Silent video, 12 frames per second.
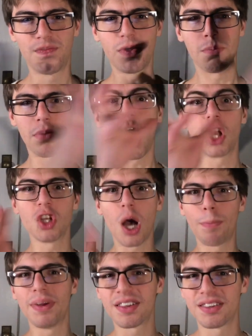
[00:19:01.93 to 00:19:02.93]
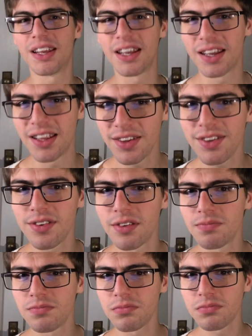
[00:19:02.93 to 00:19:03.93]
the broad topics that it is?
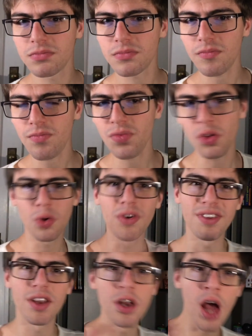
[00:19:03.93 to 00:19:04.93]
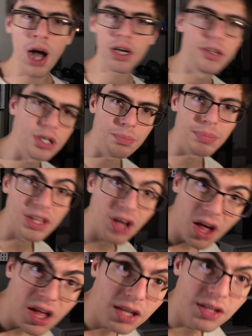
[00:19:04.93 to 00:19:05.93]
Or is it not good
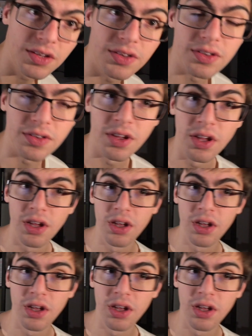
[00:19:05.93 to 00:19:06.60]
because